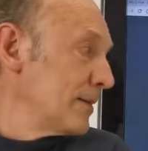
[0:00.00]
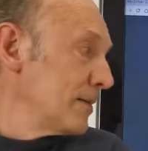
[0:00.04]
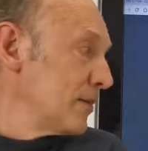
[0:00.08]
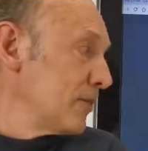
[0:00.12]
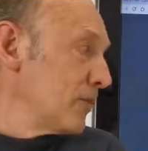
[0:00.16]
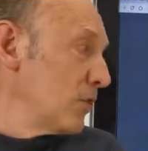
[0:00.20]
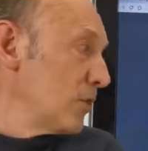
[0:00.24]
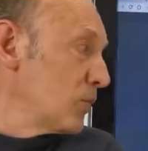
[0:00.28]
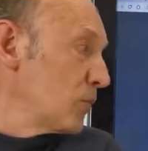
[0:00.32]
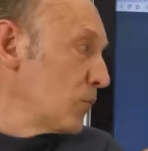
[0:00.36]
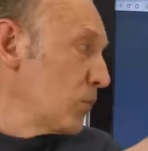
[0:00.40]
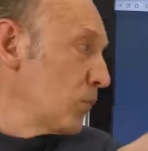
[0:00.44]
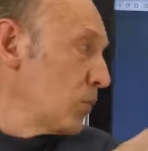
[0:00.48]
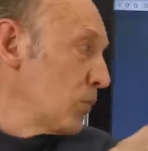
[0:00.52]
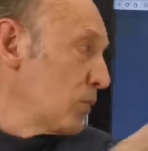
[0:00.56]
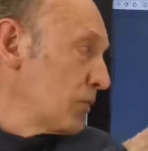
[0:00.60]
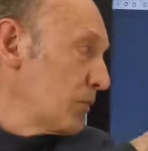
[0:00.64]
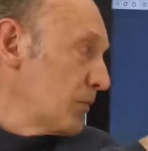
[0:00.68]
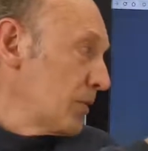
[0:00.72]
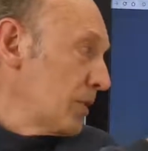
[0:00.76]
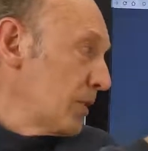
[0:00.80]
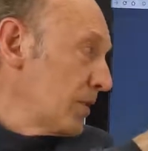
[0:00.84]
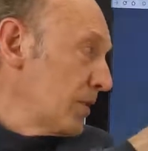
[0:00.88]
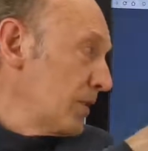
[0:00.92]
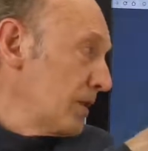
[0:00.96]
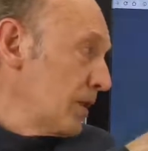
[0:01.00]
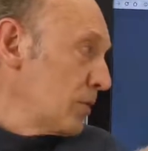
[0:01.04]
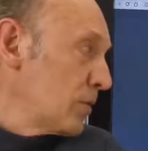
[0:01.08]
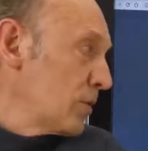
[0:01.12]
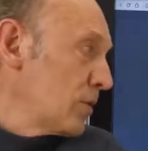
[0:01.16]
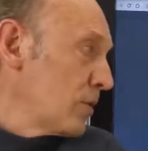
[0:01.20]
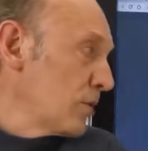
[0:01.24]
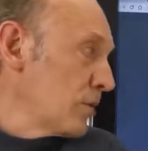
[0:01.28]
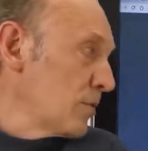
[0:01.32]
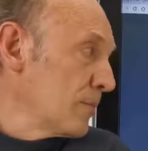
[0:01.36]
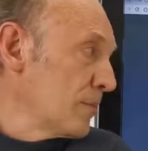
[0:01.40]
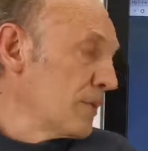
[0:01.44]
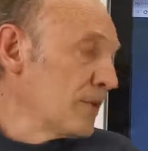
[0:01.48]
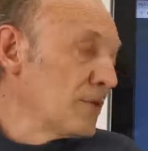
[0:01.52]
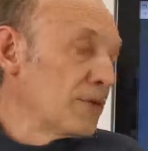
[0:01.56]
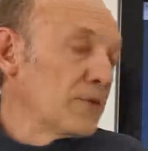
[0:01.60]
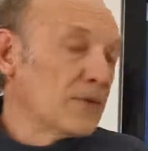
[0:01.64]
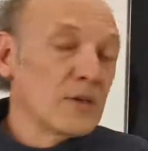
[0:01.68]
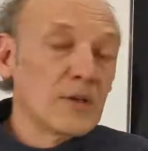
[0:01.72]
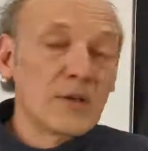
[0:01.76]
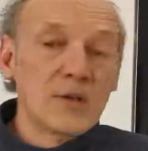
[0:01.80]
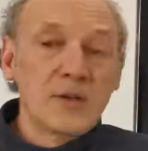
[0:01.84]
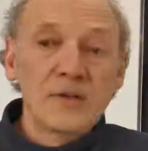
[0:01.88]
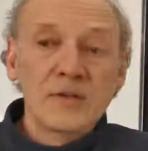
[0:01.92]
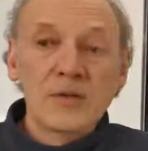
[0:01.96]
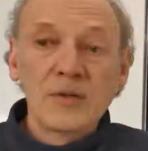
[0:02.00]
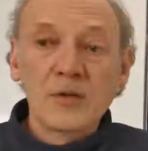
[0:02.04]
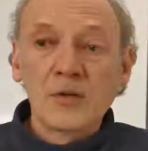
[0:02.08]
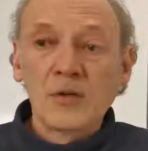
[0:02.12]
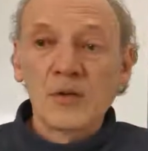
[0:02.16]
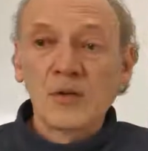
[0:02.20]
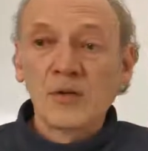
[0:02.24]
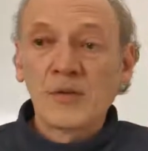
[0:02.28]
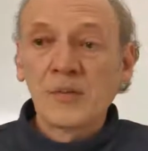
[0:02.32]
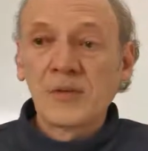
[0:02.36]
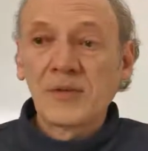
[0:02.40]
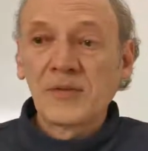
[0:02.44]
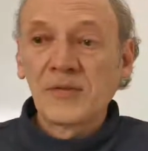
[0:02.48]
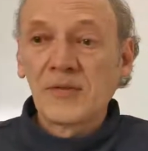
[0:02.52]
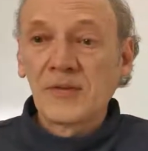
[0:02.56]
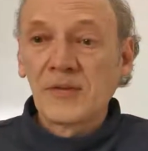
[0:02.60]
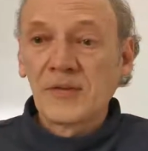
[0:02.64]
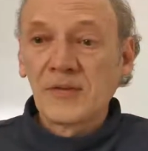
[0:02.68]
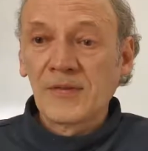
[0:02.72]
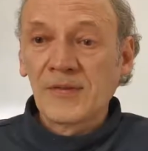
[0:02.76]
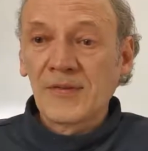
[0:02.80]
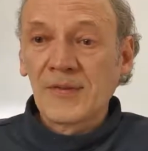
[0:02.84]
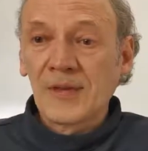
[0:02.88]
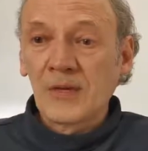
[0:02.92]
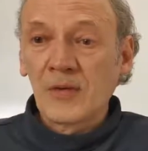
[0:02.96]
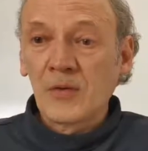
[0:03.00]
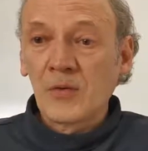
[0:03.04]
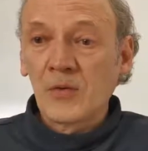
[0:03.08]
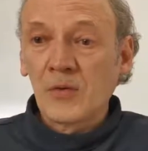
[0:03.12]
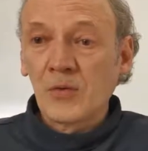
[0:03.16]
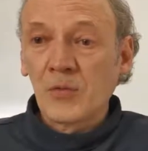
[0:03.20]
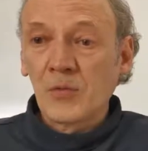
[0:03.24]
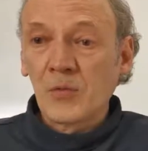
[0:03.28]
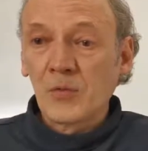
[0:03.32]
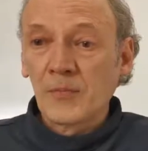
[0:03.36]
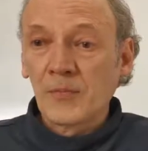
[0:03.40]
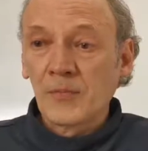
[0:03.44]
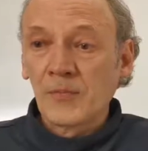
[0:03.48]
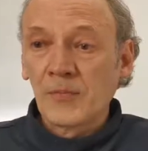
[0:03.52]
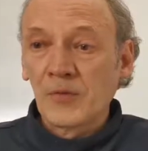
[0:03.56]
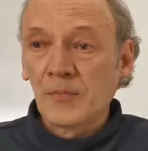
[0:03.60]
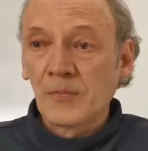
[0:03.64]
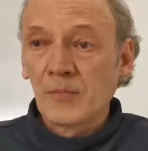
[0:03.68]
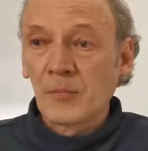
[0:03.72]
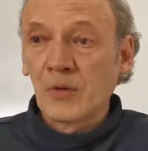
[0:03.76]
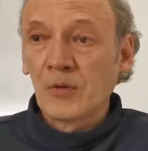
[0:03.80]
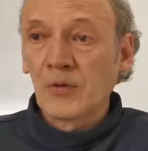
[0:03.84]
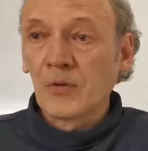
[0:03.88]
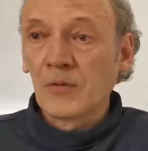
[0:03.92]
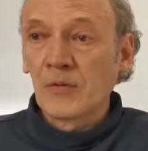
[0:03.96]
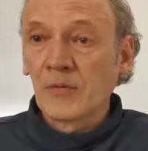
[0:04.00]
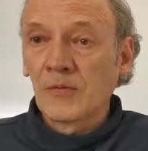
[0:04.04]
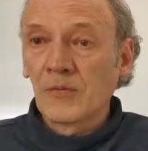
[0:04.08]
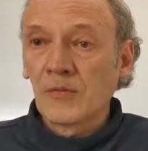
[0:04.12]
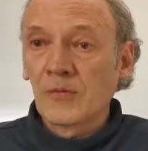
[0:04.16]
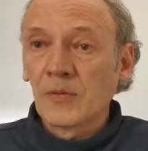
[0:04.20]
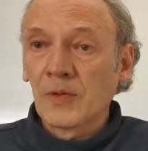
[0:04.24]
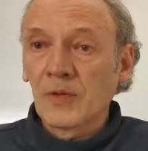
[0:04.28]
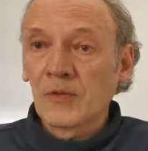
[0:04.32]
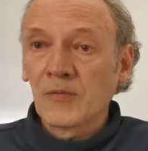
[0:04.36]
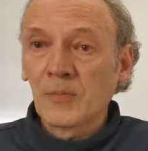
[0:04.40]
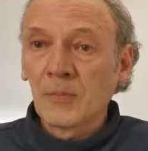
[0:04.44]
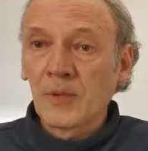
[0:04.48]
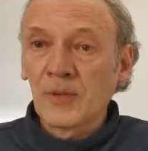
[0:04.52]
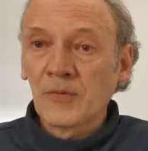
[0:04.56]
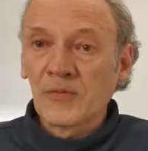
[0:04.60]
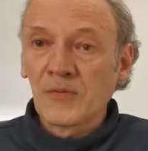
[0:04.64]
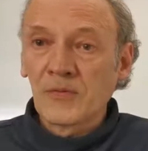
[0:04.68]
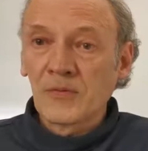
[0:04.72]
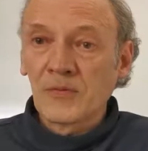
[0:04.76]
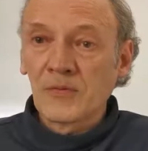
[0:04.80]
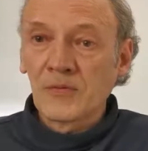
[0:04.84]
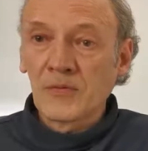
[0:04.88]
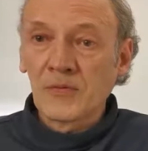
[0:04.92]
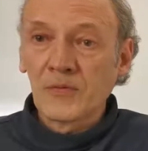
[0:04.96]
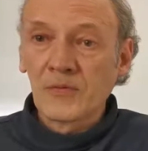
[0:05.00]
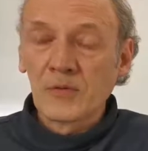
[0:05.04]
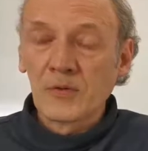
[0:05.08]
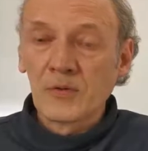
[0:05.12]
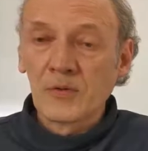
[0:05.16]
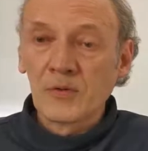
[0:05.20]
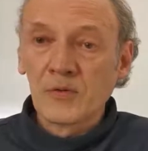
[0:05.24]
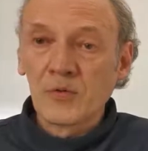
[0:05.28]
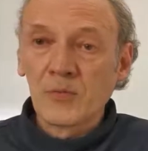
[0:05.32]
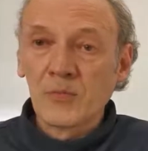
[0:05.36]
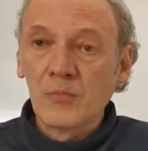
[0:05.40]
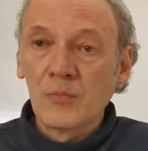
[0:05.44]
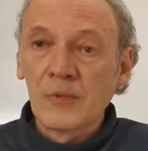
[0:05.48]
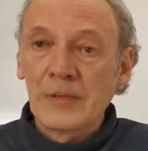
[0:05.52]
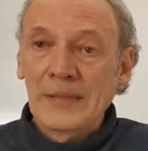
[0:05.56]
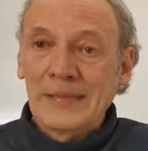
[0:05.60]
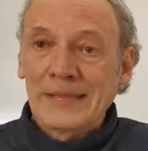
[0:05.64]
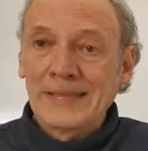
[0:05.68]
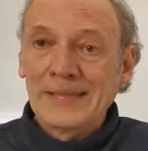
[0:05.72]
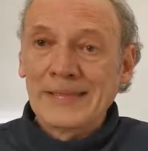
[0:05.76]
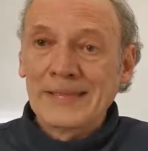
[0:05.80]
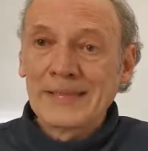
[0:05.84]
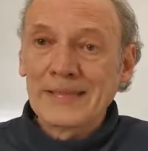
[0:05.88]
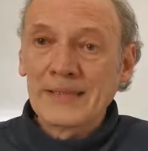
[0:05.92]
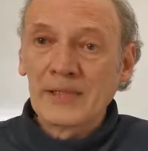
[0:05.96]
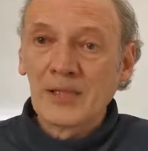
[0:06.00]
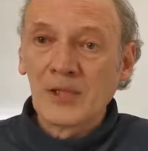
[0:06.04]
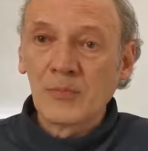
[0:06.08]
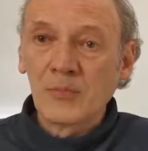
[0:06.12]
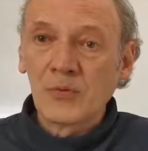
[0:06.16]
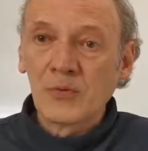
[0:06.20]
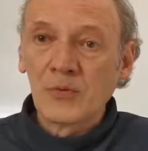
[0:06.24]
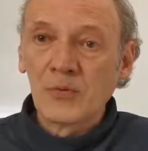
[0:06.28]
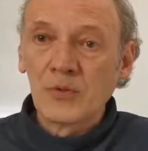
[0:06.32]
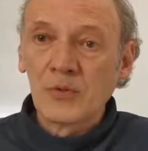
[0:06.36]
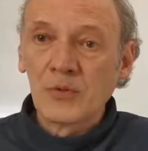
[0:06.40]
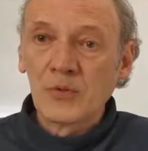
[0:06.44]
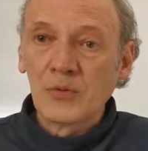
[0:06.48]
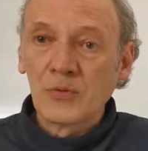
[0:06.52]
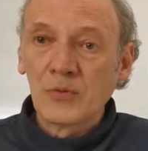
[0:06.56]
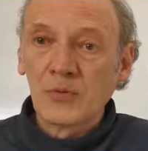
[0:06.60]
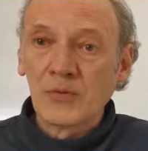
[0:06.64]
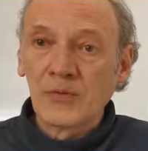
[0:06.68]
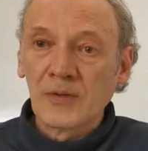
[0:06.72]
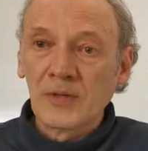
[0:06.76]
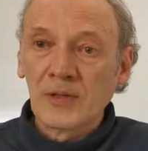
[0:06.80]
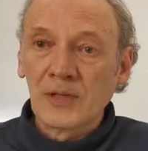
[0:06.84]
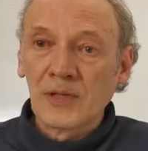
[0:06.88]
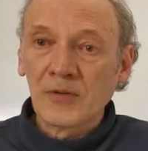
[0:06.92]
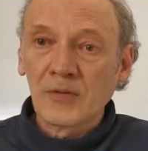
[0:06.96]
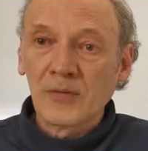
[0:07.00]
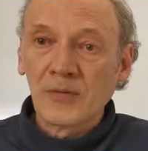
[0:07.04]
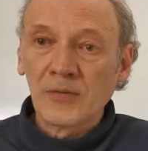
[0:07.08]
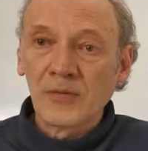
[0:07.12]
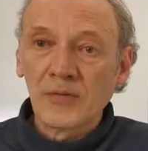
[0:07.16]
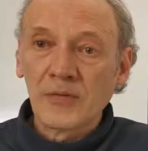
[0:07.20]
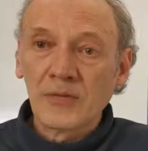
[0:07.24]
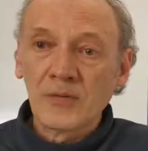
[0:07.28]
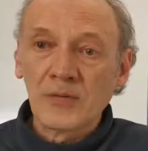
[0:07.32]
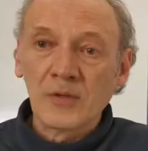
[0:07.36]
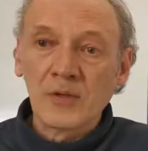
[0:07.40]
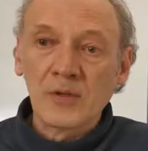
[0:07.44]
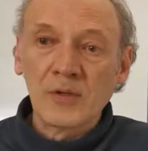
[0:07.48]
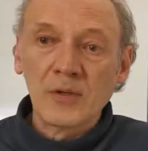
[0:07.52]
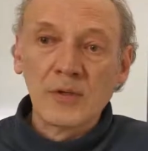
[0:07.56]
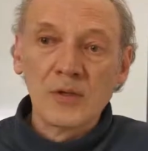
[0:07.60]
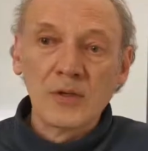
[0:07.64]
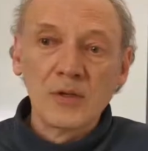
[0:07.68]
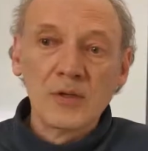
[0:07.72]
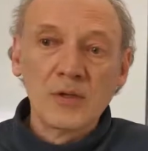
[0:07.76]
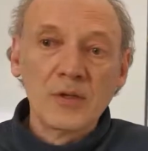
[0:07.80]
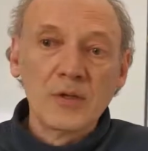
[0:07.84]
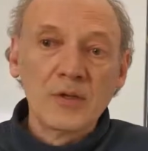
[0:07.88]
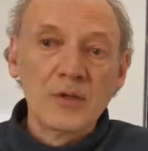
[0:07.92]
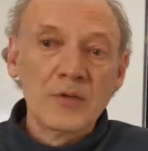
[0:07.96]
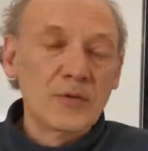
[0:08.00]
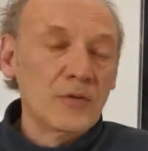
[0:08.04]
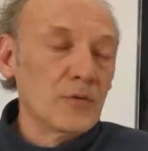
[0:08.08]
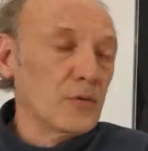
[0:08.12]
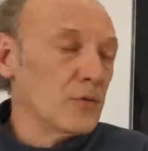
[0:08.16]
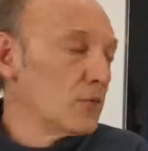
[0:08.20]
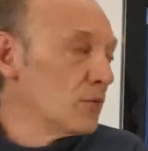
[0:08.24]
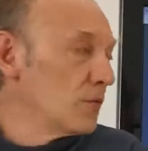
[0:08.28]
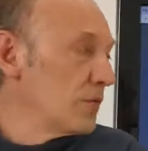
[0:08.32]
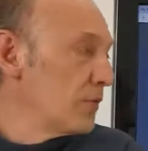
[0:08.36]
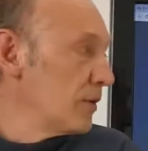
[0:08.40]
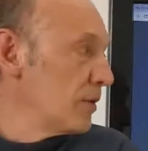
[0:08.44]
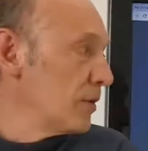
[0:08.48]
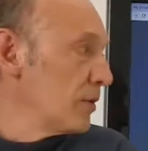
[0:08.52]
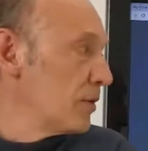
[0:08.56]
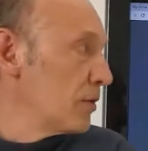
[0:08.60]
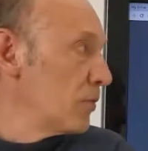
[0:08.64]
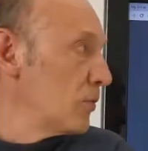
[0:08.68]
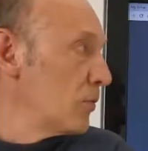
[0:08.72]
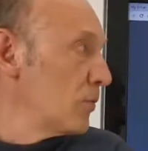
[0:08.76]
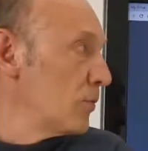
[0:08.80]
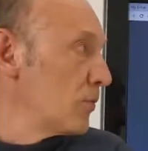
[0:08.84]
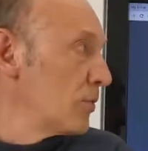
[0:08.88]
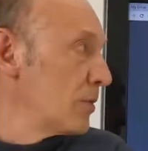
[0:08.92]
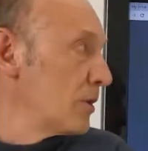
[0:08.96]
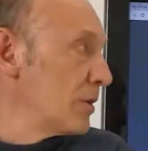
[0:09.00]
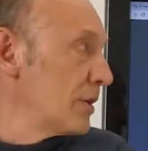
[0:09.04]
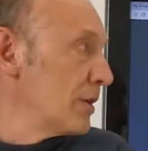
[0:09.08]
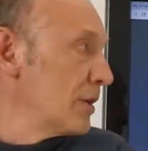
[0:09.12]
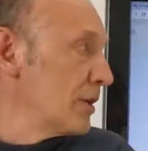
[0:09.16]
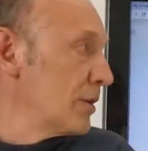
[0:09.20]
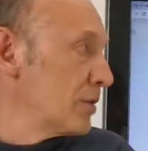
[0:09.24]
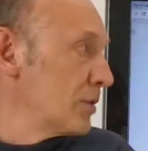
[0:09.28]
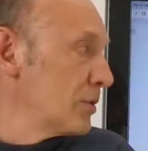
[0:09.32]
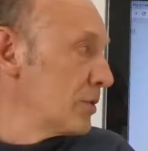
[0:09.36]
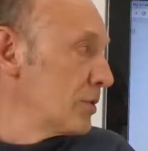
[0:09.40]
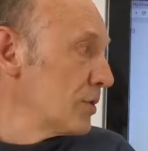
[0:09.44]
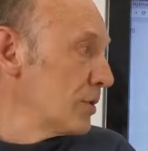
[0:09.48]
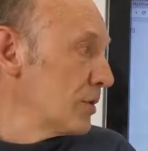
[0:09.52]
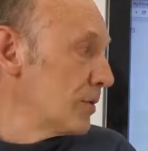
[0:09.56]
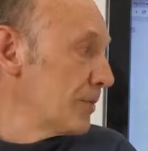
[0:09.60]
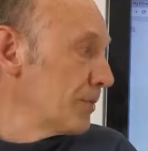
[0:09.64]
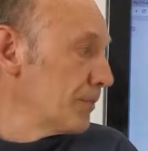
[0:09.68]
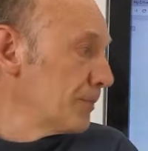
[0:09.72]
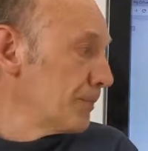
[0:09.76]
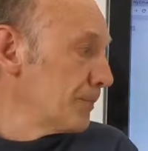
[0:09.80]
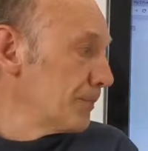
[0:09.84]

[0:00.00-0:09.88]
It's not worthwhile. The economics say no, because it's too expensive to build and produce electricity using nuclear energy.